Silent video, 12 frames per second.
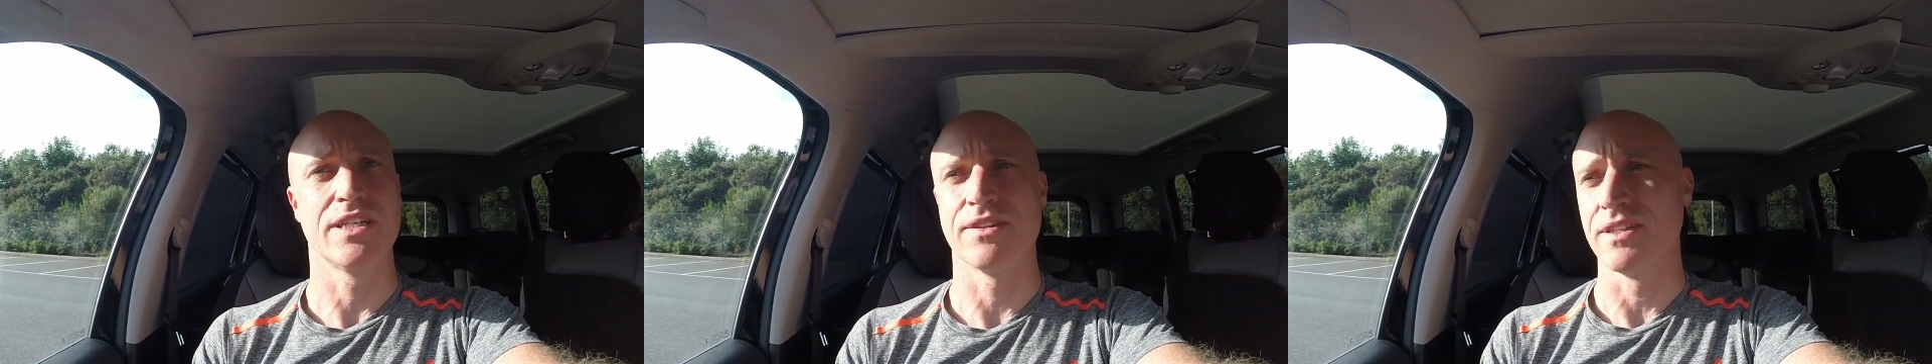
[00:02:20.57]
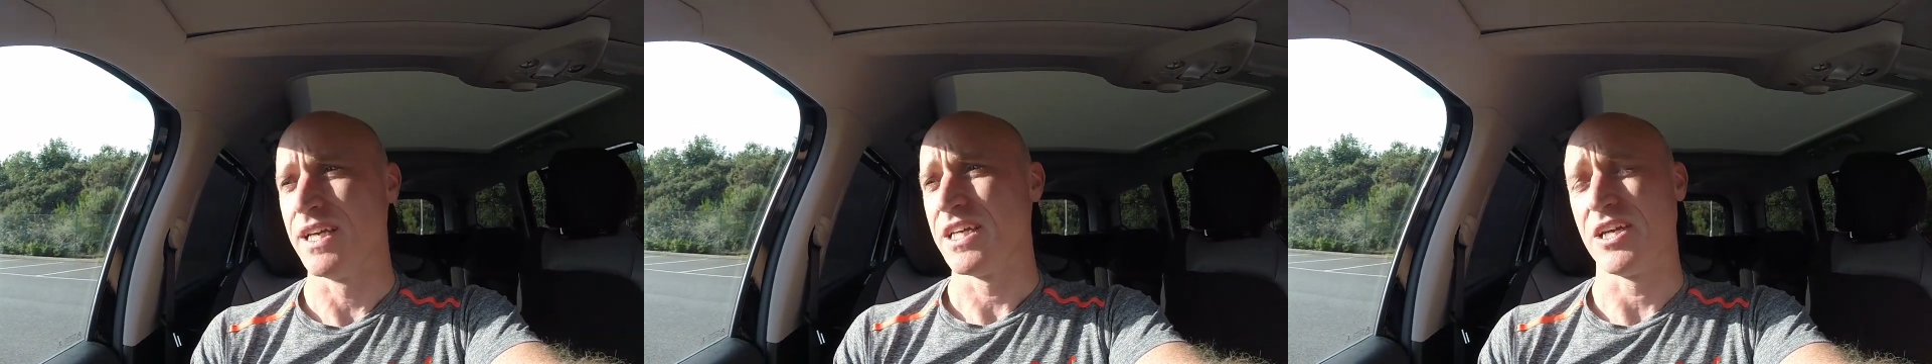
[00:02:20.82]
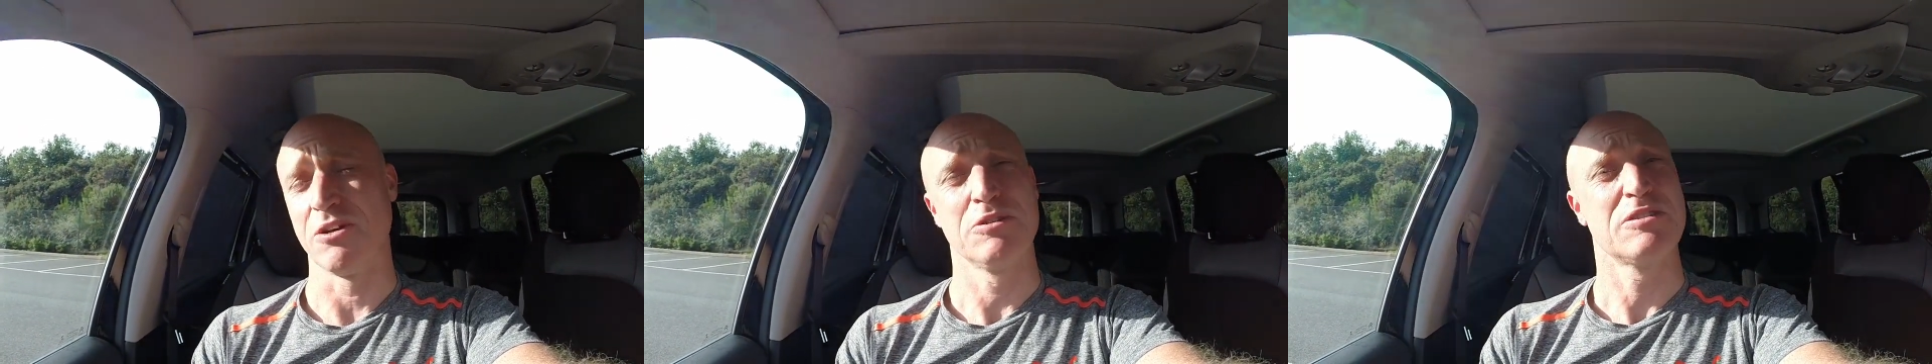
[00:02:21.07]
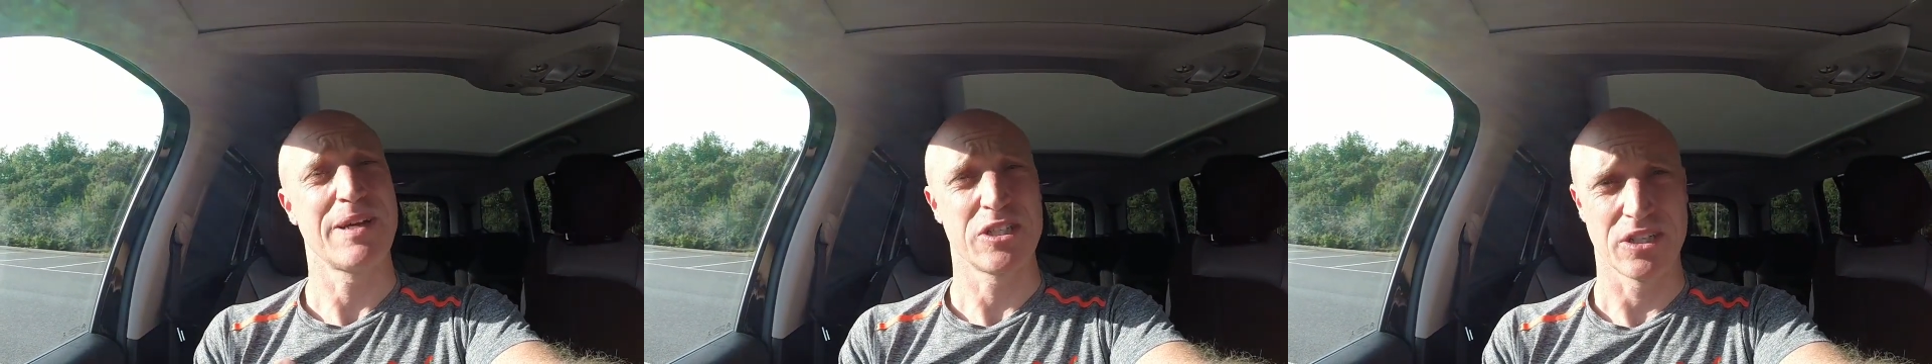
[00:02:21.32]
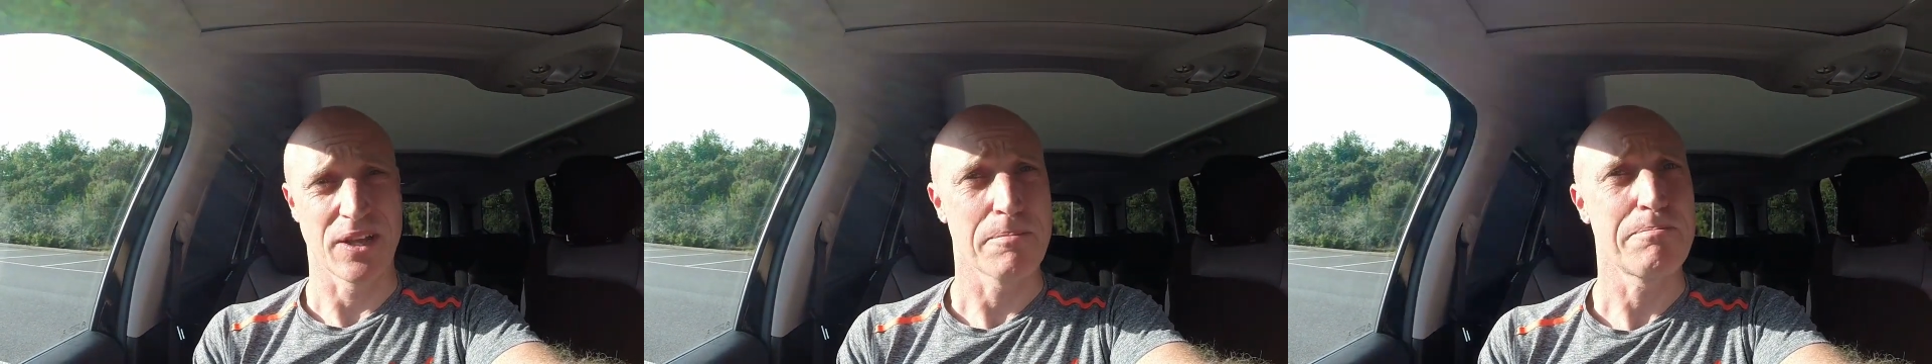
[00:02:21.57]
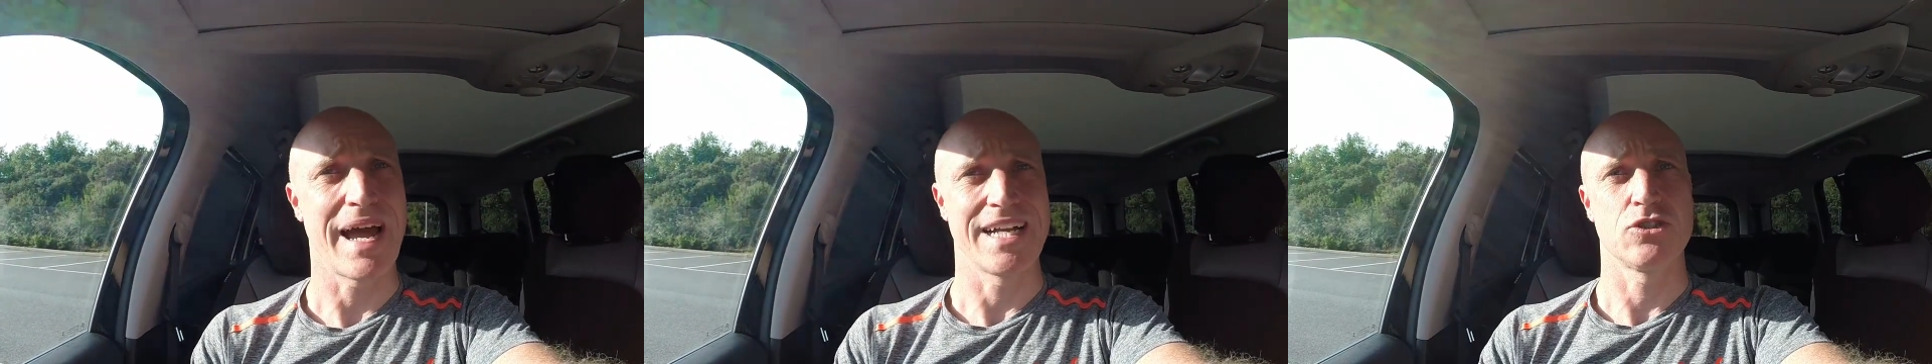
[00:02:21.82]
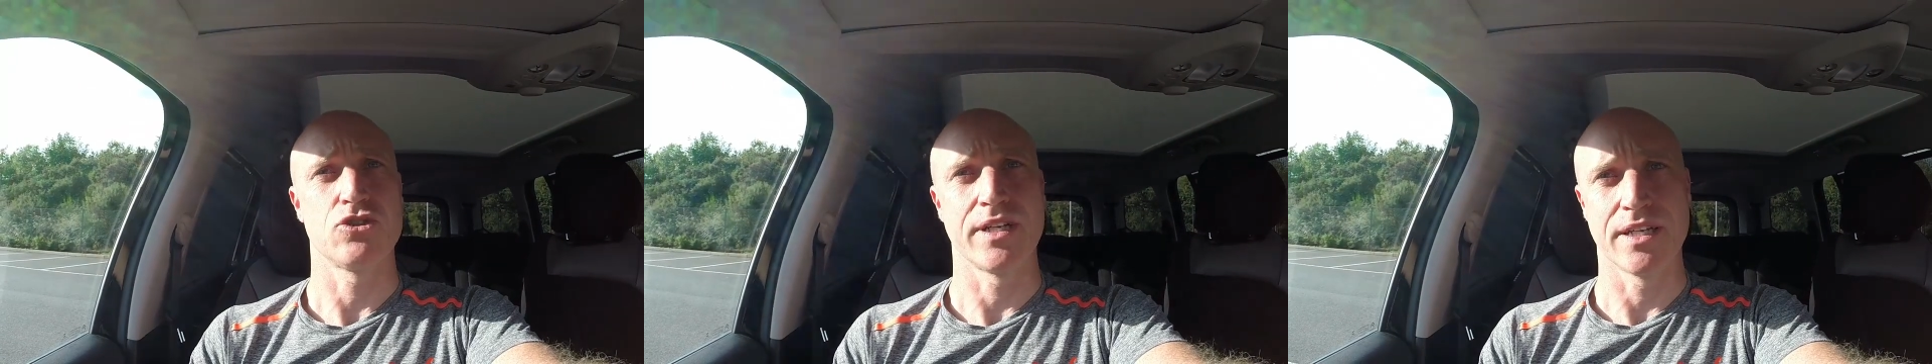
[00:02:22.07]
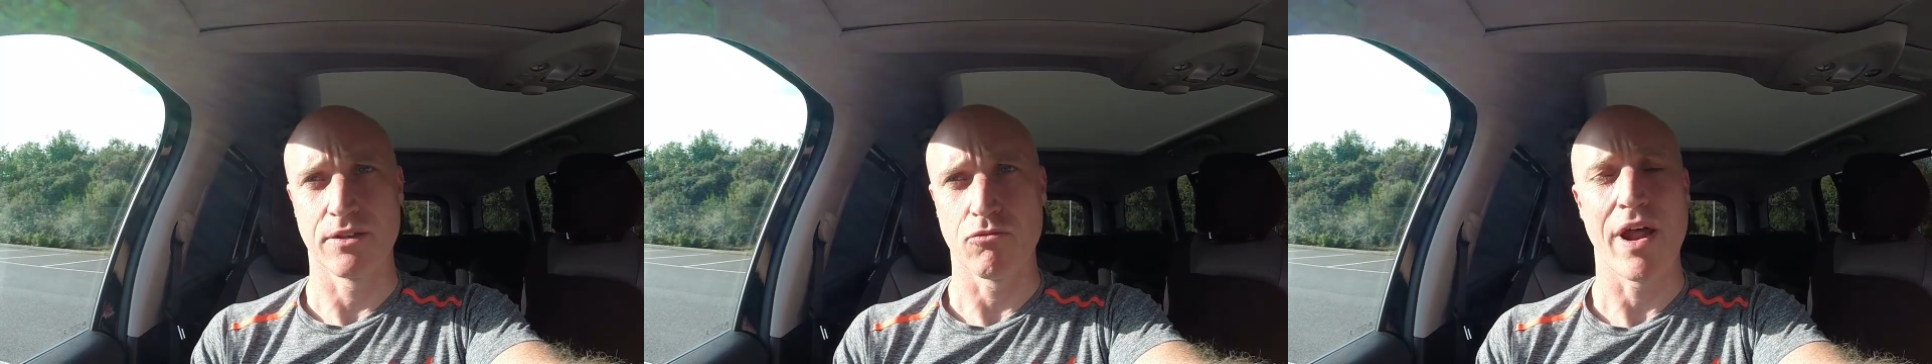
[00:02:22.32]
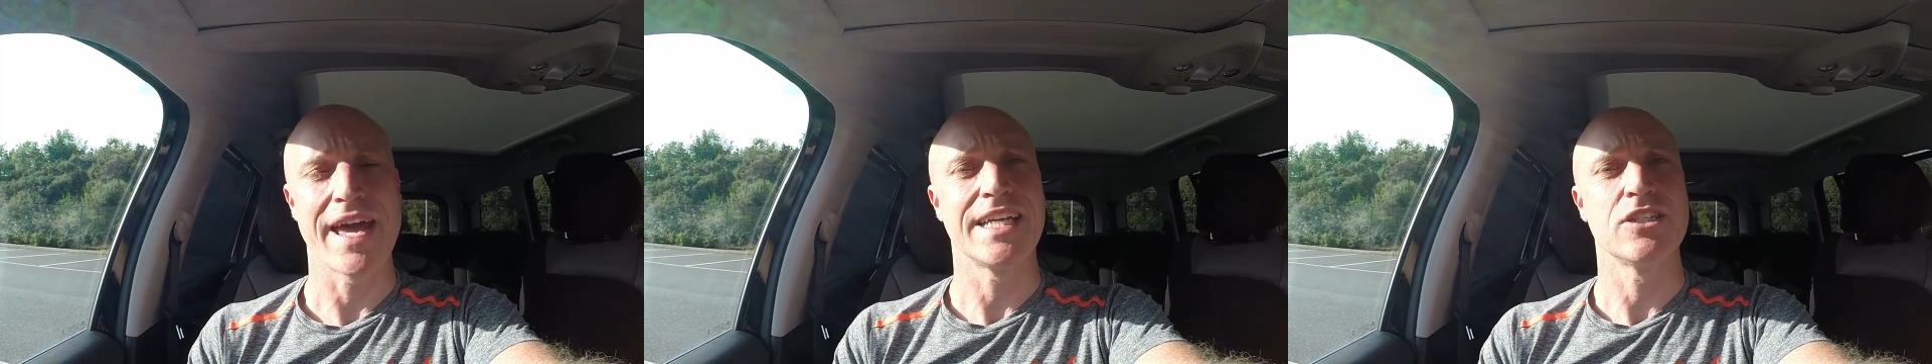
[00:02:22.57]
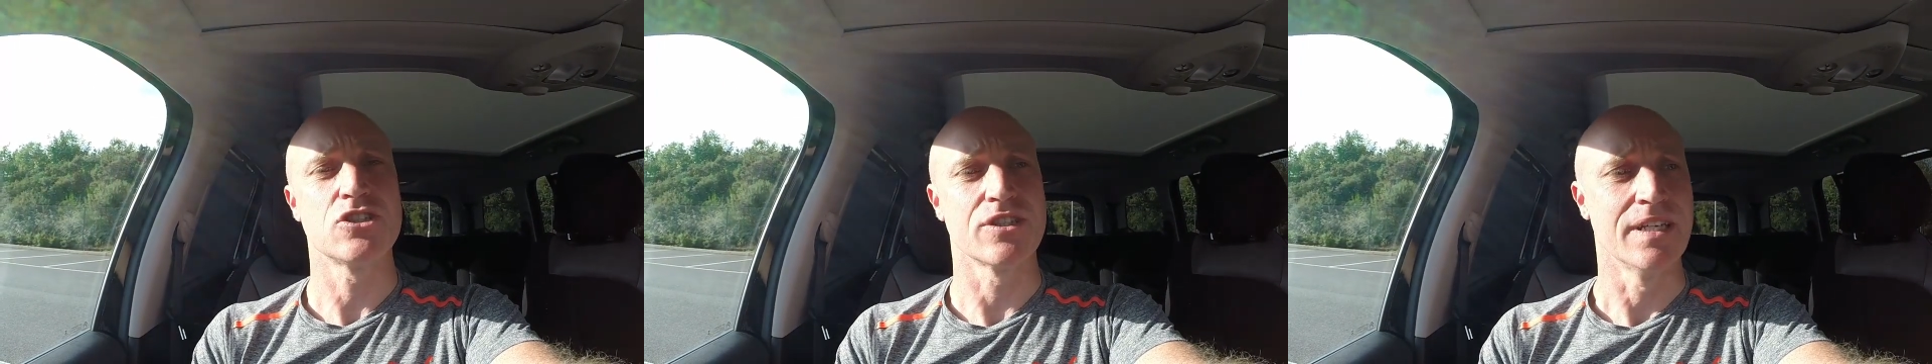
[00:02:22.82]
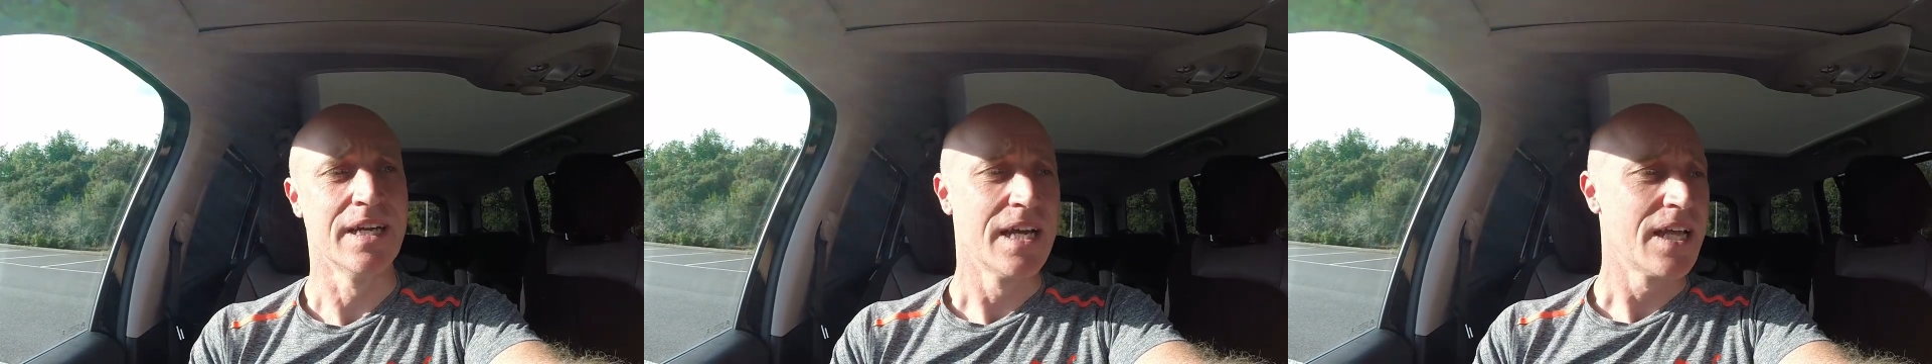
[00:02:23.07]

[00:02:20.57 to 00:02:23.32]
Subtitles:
and you know, especially like the battery and the range and